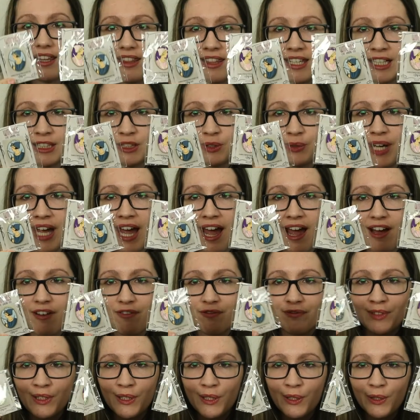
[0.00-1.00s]
Next we
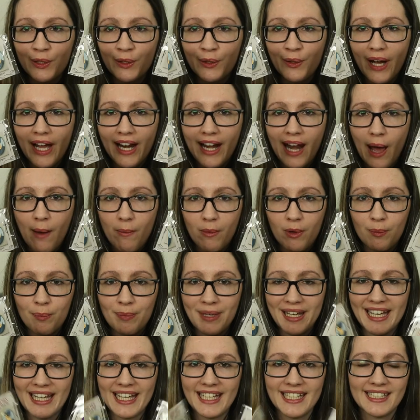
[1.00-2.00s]
have two enamel
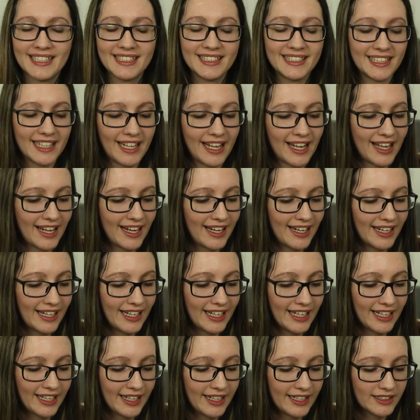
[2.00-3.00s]
pins and
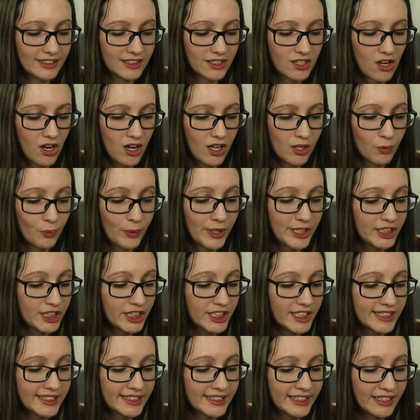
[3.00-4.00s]
it is called
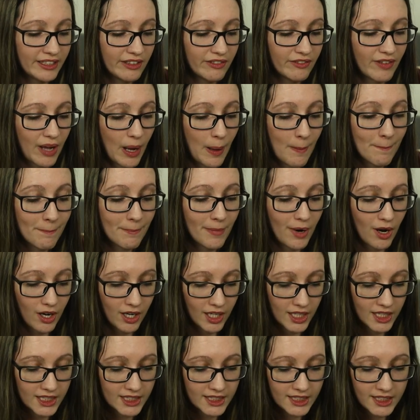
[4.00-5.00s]
Witches Live
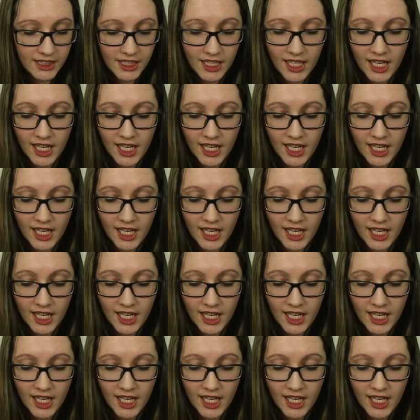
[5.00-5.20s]
Among Us.